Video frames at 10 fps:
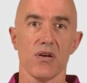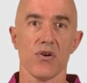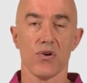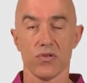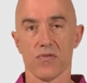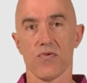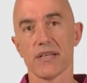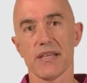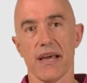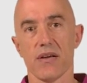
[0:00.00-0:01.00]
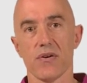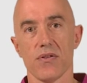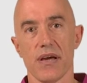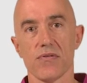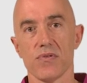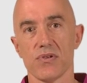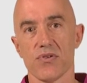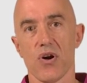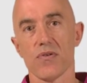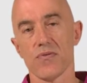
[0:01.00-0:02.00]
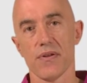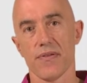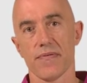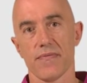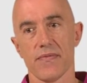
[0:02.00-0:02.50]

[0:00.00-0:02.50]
golden rectangle that we start with.